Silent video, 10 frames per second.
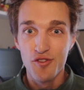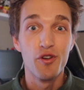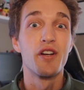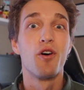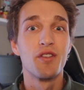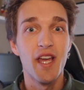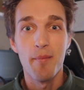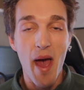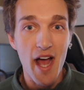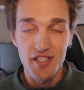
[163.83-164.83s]
you can only
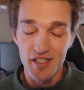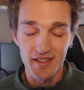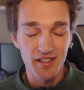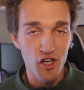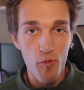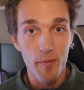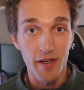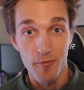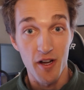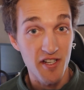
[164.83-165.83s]
imagine the
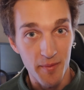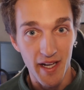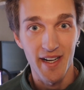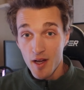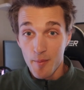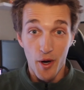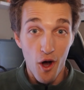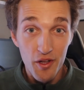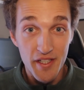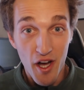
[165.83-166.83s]
dopamine rush I'm getting. But
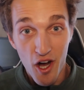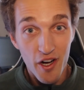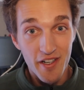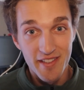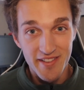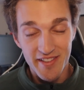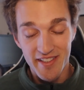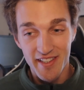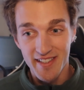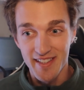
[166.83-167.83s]
all in all,
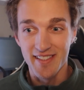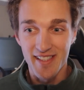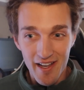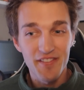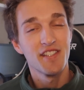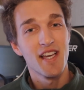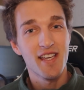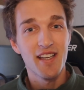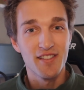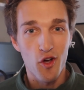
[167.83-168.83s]
this is definitely
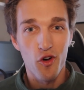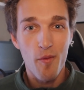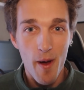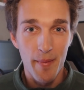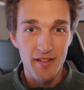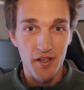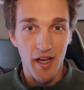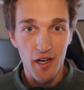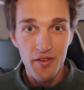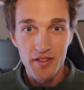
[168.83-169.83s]
taking a toll on my mental
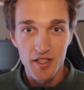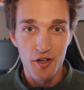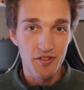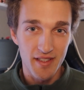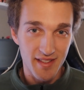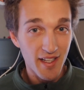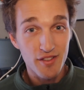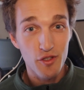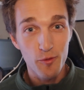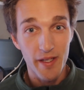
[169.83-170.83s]
health. So these next
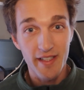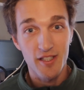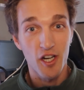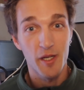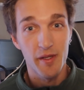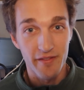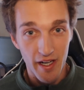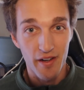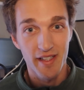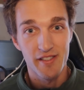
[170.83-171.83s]
two weeks are going to be very